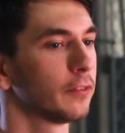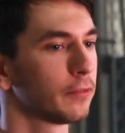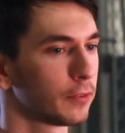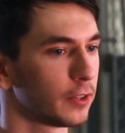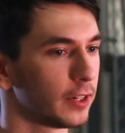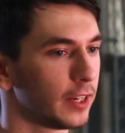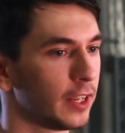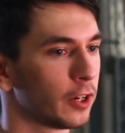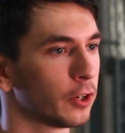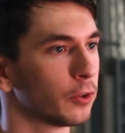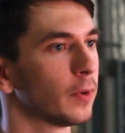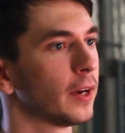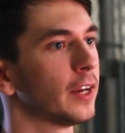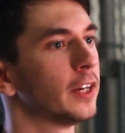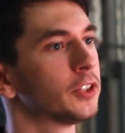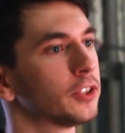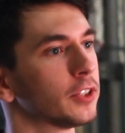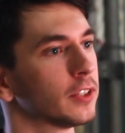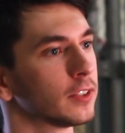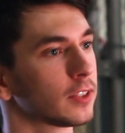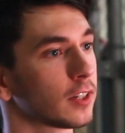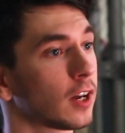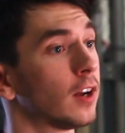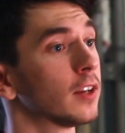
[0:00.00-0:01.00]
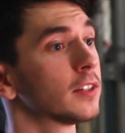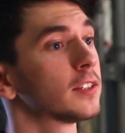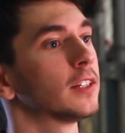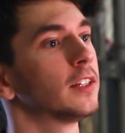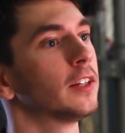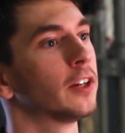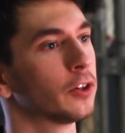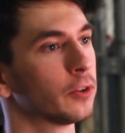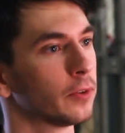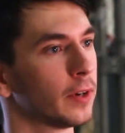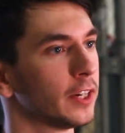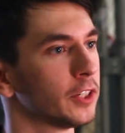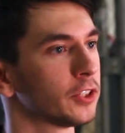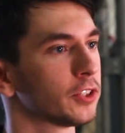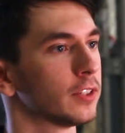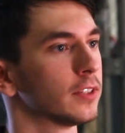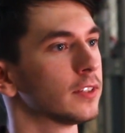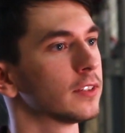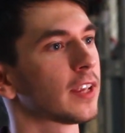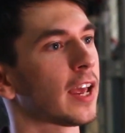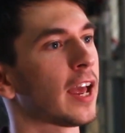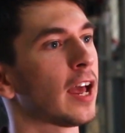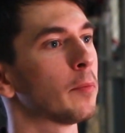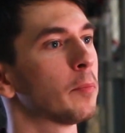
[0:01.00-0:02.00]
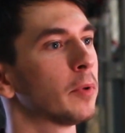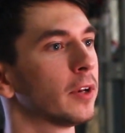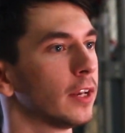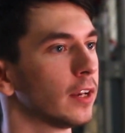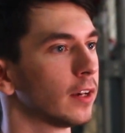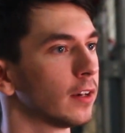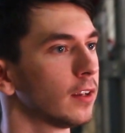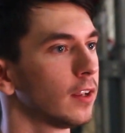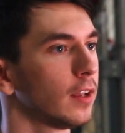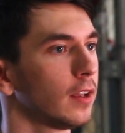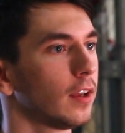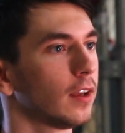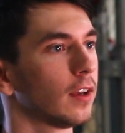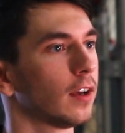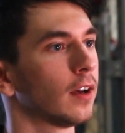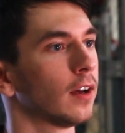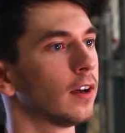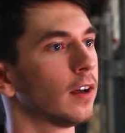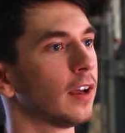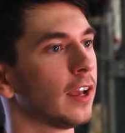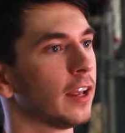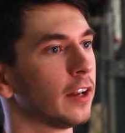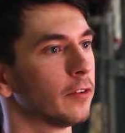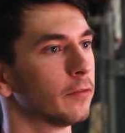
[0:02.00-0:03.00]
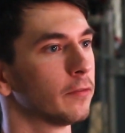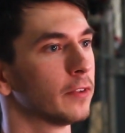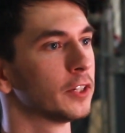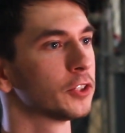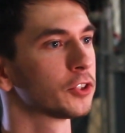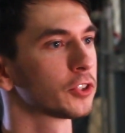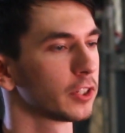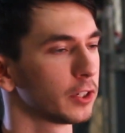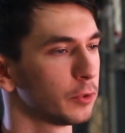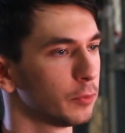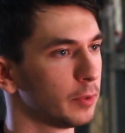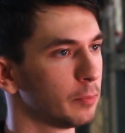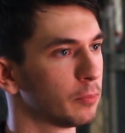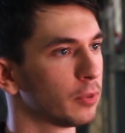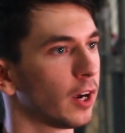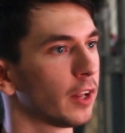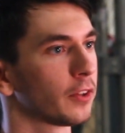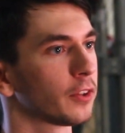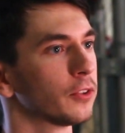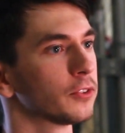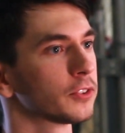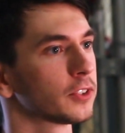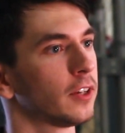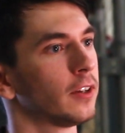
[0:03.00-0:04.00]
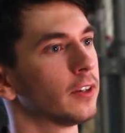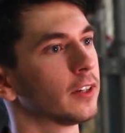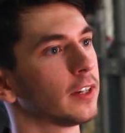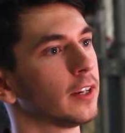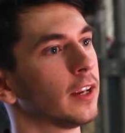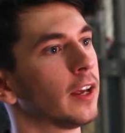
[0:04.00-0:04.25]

different iterations, constant iterations happening, and eventually we brought those all